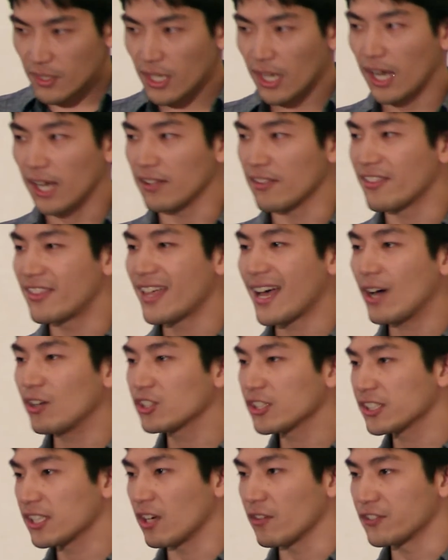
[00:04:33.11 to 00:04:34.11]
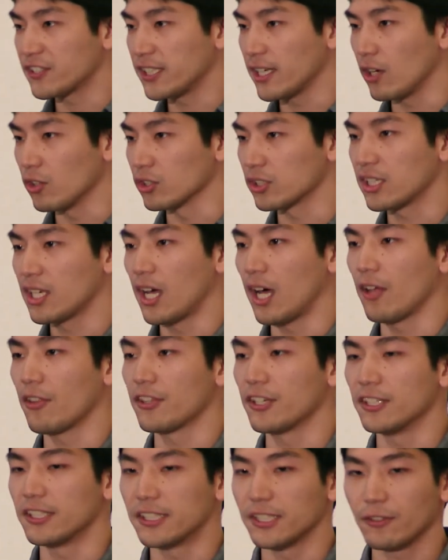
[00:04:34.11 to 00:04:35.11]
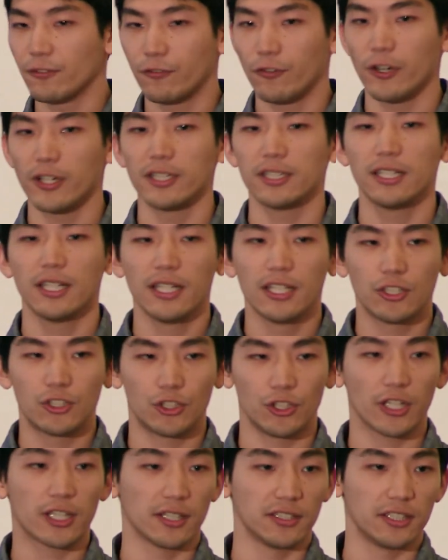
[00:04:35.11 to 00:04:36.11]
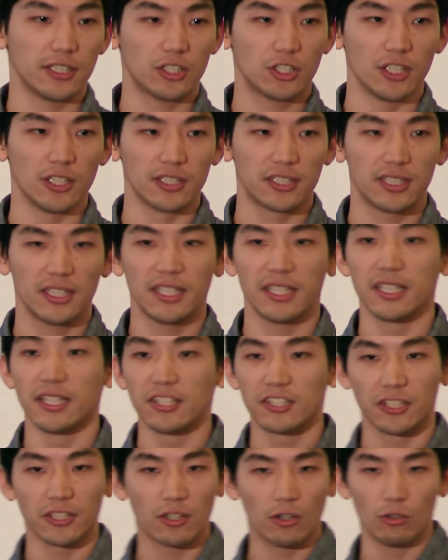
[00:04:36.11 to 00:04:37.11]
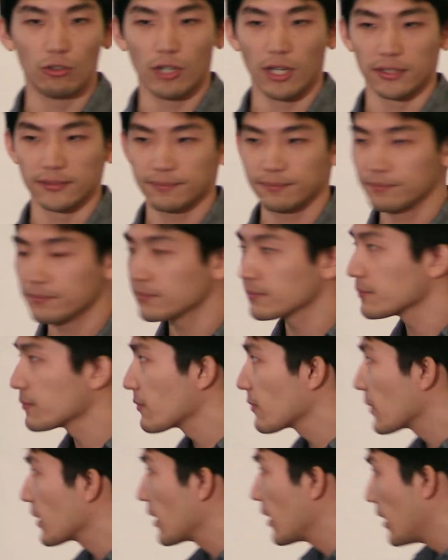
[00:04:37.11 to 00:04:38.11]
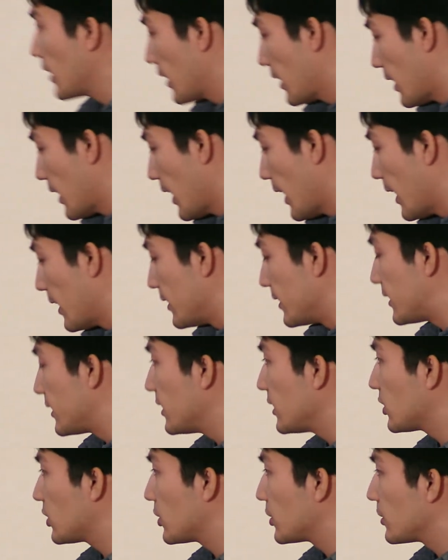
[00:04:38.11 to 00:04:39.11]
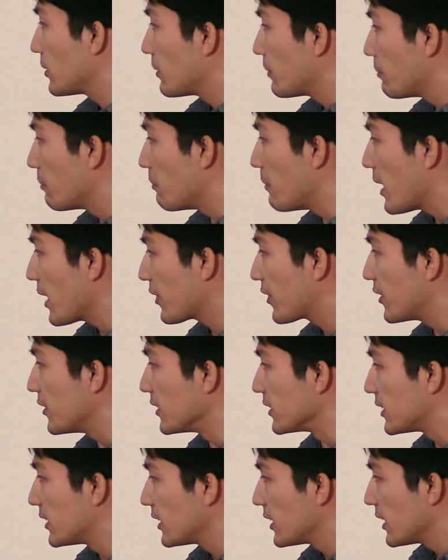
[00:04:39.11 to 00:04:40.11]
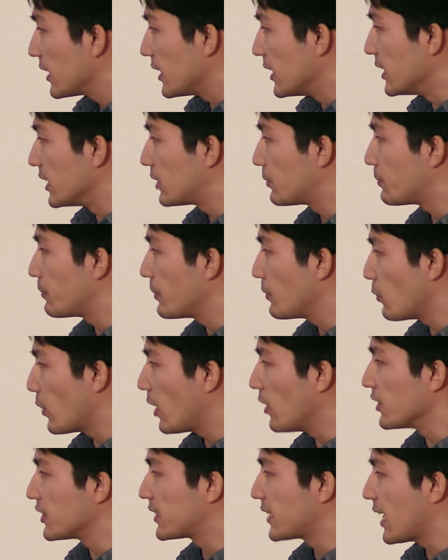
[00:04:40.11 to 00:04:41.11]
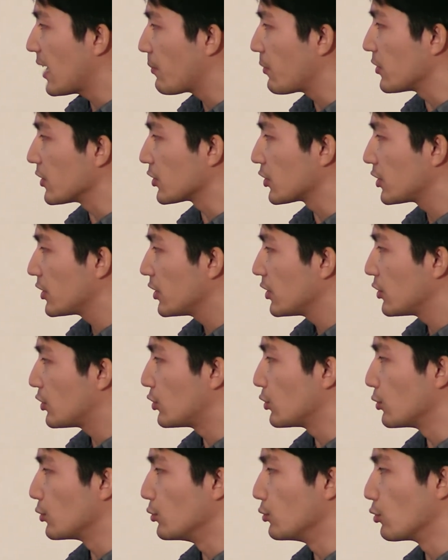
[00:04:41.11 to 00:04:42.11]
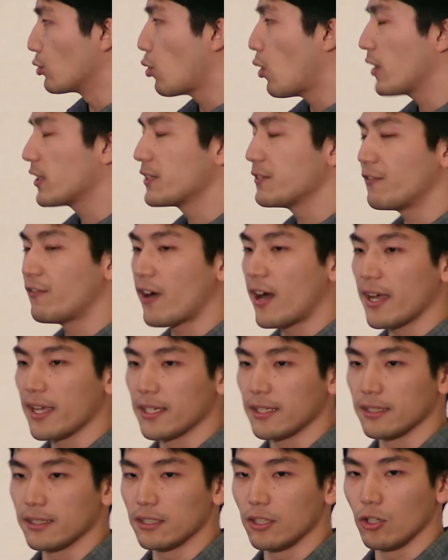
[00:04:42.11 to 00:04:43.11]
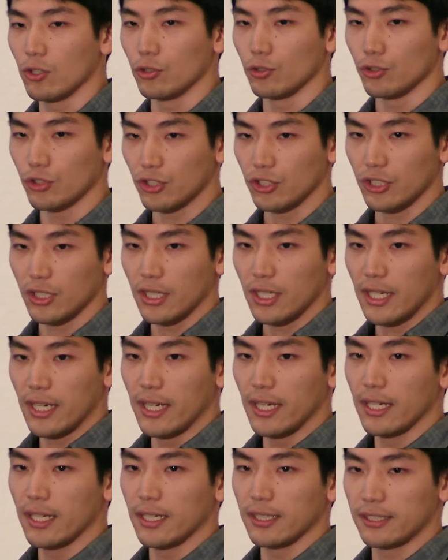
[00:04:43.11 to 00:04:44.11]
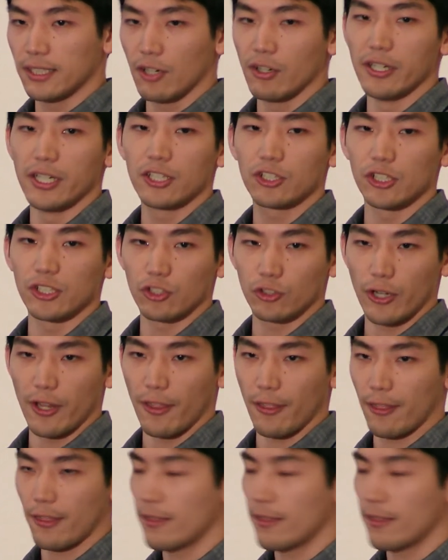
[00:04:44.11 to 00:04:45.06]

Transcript: on thousands of cells under different shear conditions in a single run. And this method is well established to quantifying those cell adhesion strength.